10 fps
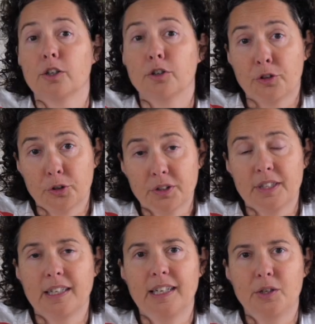The third
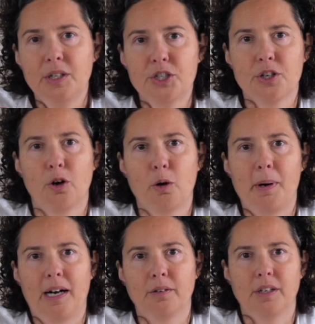thing that you need to know
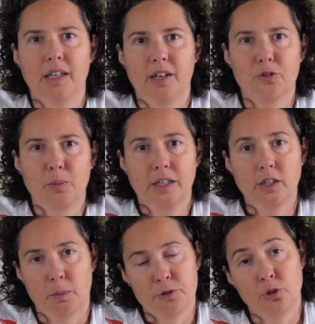about is when it
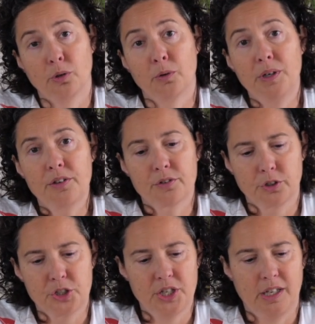comes to doing research